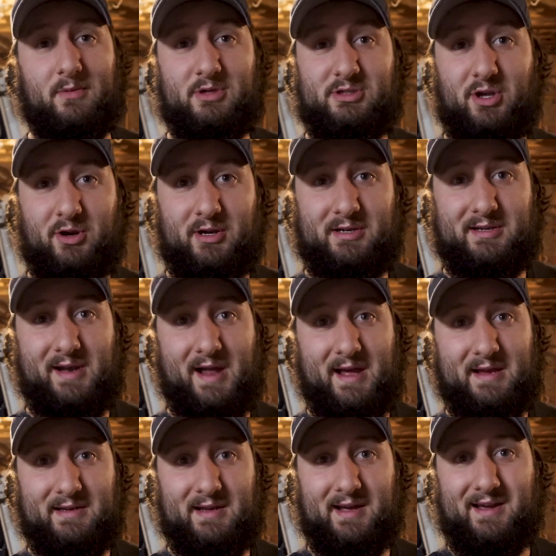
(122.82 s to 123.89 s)
gonna start it
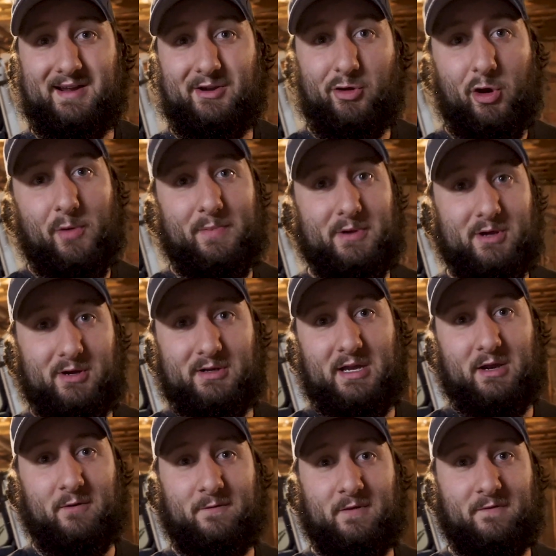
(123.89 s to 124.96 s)
tonight. I gotta go up and cook
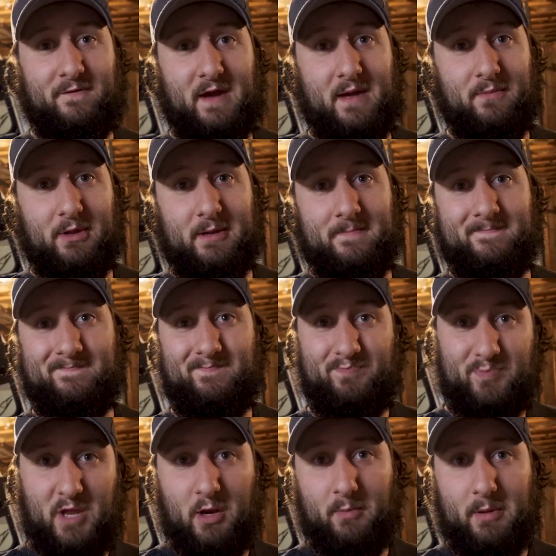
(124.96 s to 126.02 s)
dinner for the family,
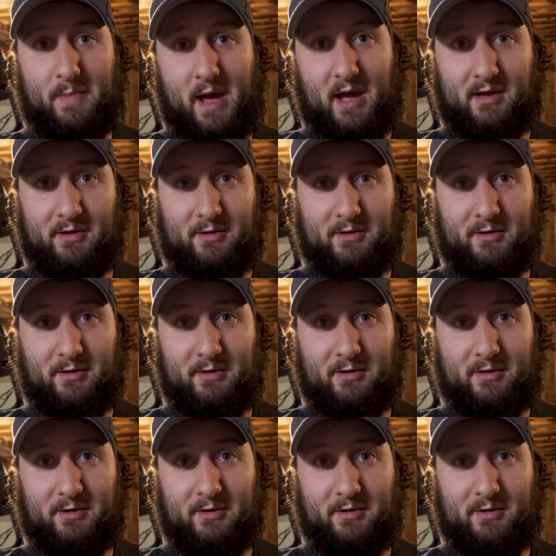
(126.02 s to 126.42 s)
then I'll be back.